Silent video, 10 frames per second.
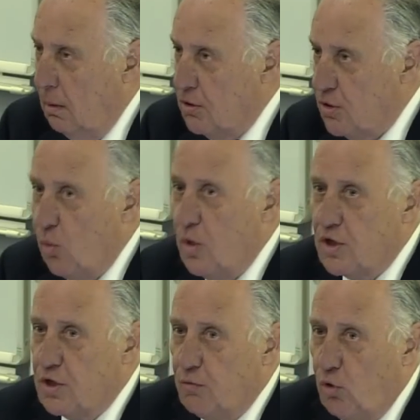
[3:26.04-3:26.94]
was the
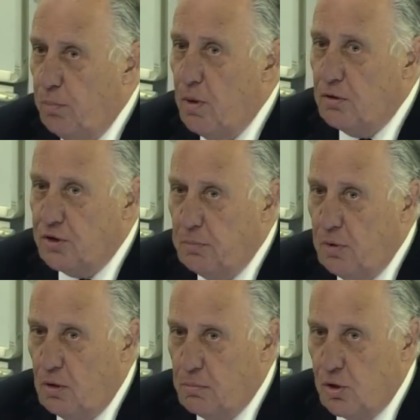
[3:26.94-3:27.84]
worst of all
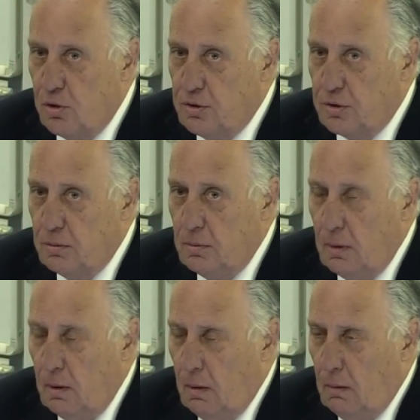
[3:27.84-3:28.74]
possible options,
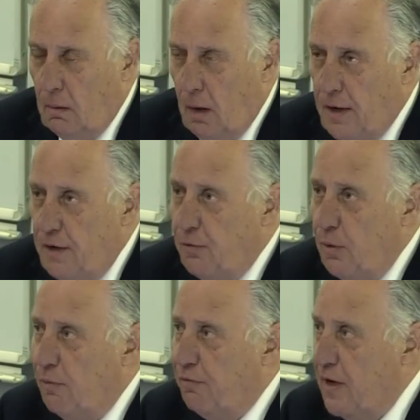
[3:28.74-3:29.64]
and if
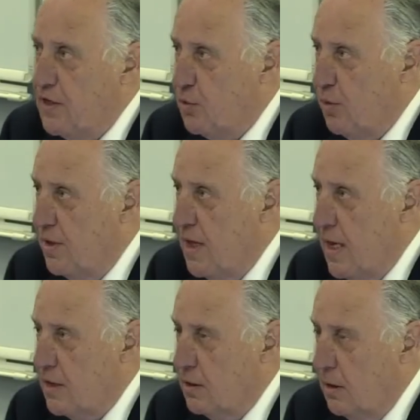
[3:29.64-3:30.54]
we were faced with
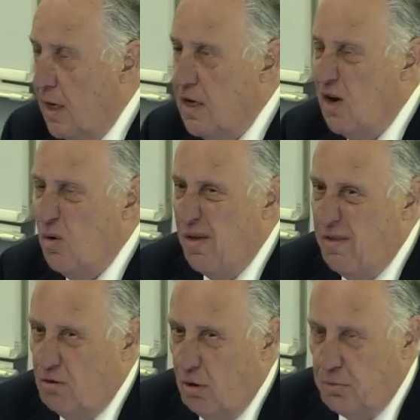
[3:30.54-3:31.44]
that and no
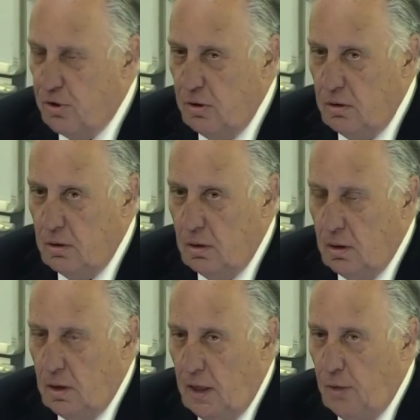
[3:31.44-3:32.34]
other option,
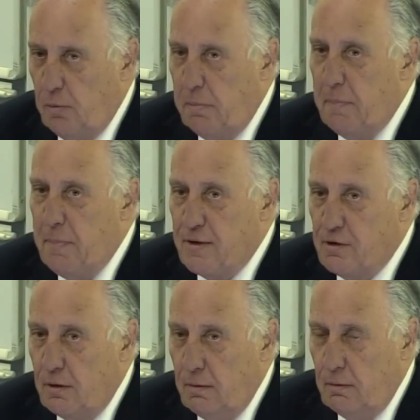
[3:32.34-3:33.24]
it would be
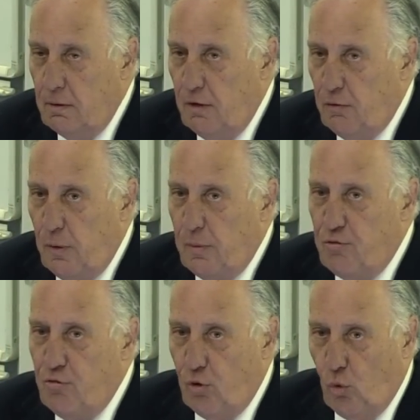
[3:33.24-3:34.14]
better if we
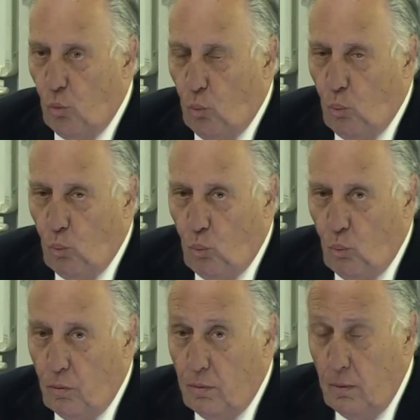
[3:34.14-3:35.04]
withdrew.
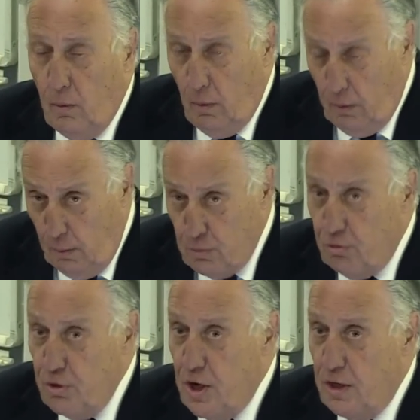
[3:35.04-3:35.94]
That was
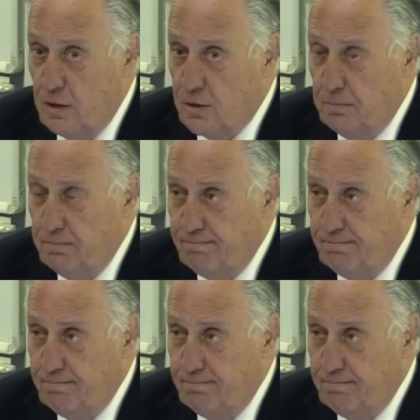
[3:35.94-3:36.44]
Roy Jenkins.